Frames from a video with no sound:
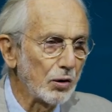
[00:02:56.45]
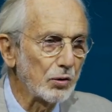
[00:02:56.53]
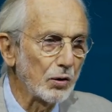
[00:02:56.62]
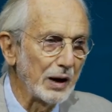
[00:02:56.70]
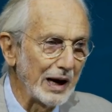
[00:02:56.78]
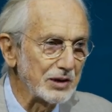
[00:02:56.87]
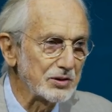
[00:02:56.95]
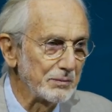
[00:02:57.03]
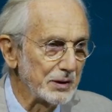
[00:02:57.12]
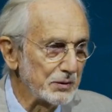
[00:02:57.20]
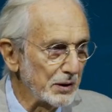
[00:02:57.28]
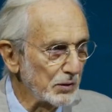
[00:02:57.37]
connection
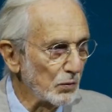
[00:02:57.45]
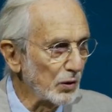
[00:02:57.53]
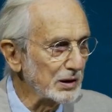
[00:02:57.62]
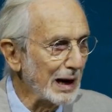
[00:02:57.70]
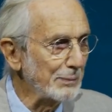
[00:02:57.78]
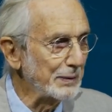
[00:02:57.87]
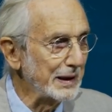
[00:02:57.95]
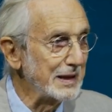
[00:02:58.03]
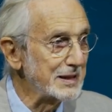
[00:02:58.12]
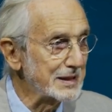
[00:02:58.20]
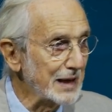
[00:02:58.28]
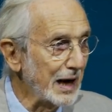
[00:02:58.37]
between what's happening
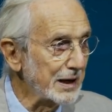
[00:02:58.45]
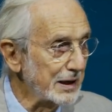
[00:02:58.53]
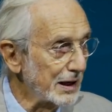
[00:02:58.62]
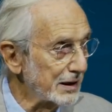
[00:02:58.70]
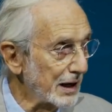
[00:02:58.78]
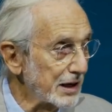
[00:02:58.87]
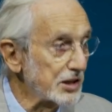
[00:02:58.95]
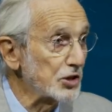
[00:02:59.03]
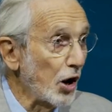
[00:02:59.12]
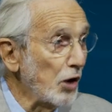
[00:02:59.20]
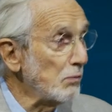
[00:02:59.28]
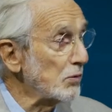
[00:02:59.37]
inside here that is
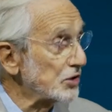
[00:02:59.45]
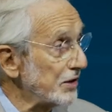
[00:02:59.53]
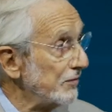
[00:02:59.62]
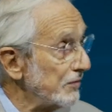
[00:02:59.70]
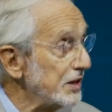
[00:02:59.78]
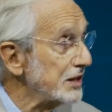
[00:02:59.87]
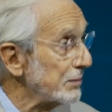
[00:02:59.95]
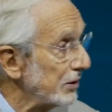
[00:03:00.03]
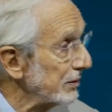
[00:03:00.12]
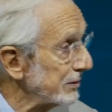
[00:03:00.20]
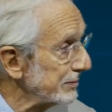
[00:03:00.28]
almost invisible